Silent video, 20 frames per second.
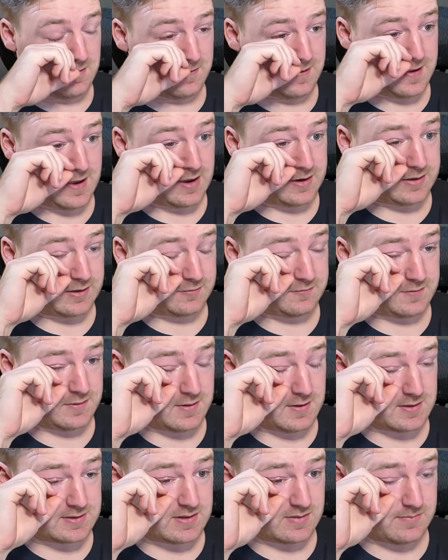yeah, definitely
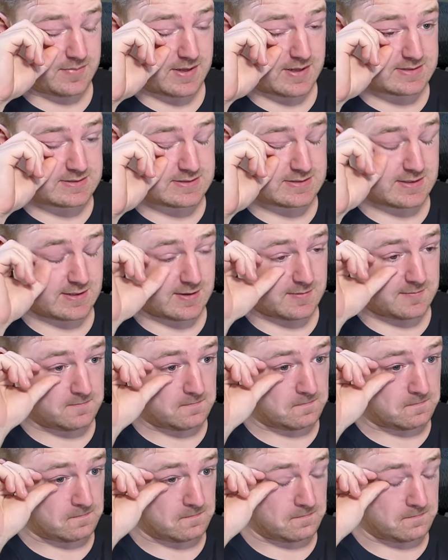not the best.
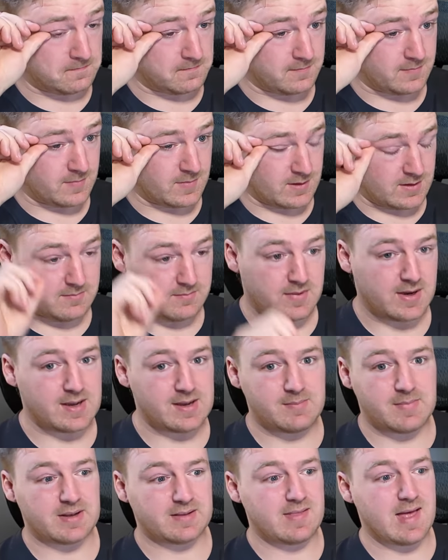
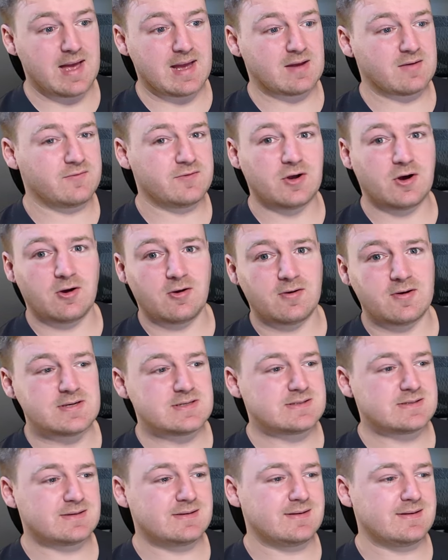My lack of
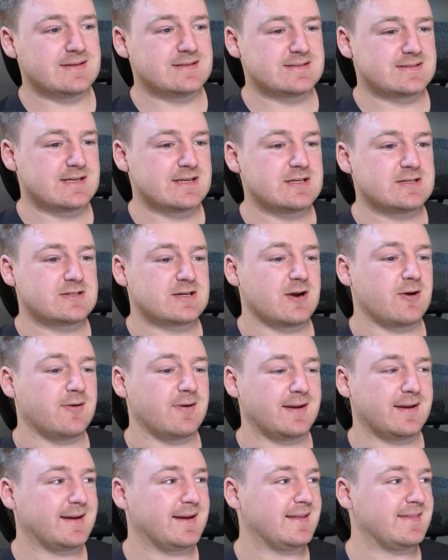knowledge is
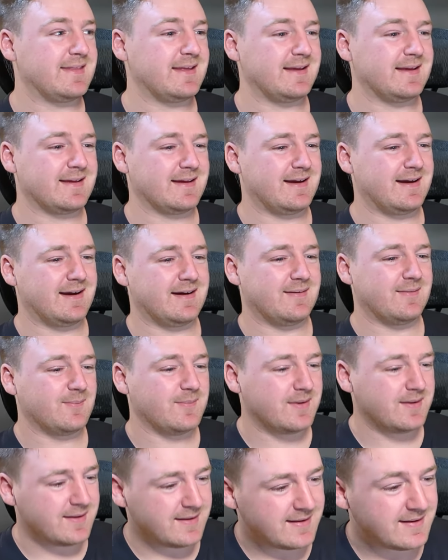showing, I think.
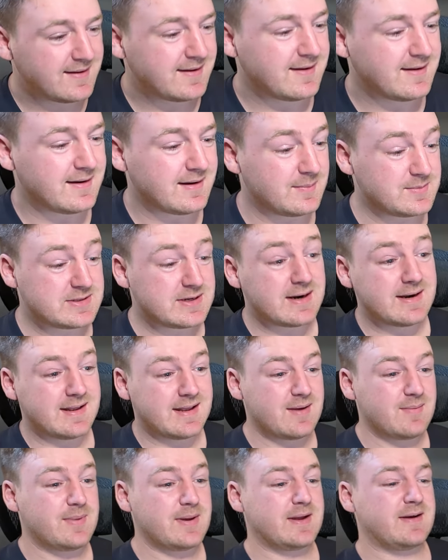I'm trying to
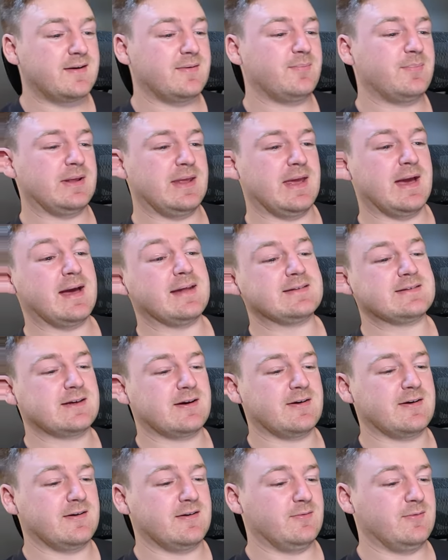get better, but yeah, it's
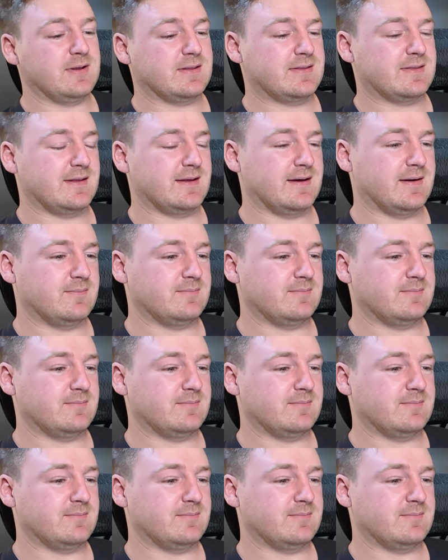hard with